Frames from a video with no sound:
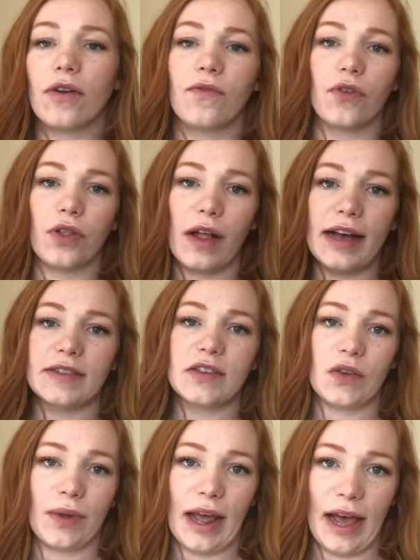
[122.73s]
for the last
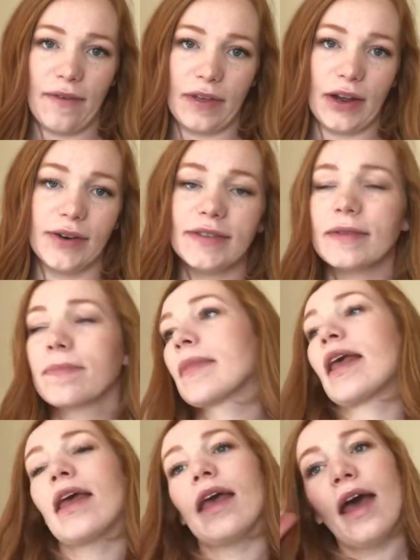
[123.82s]
2.5 years.
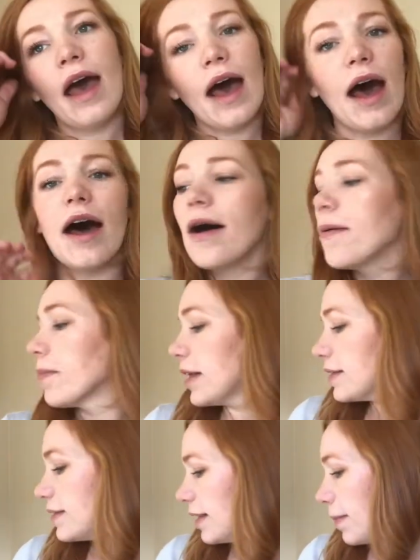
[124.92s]

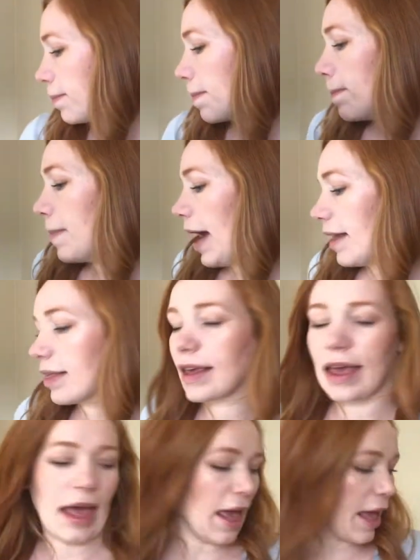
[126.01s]
Let's see. Math
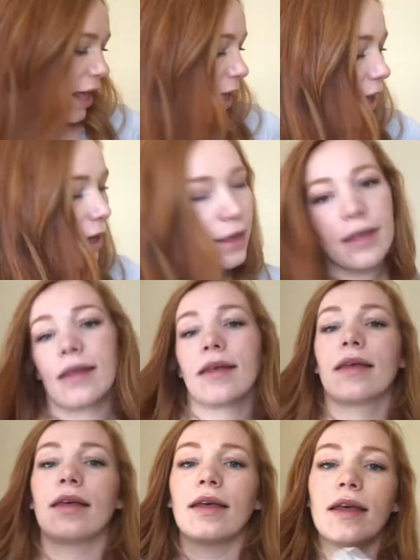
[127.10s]
K
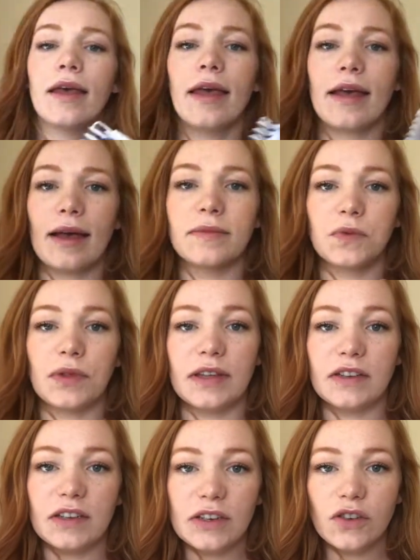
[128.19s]
comes with the
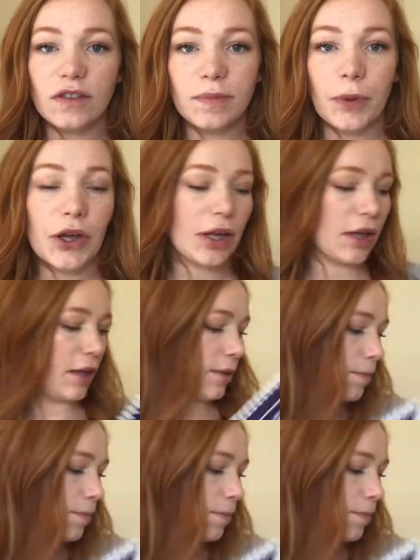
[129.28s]
teacher's book